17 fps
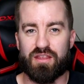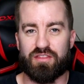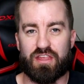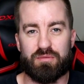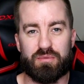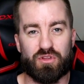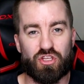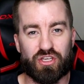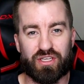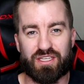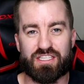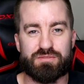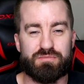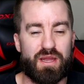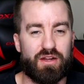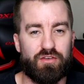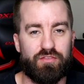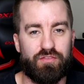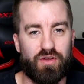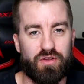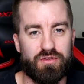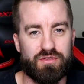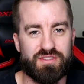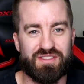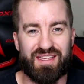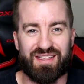they've been looking at these
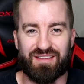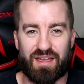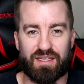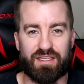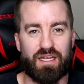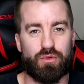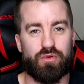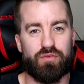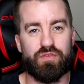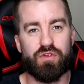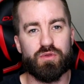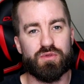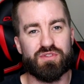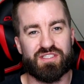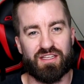microphones, they like our reviews,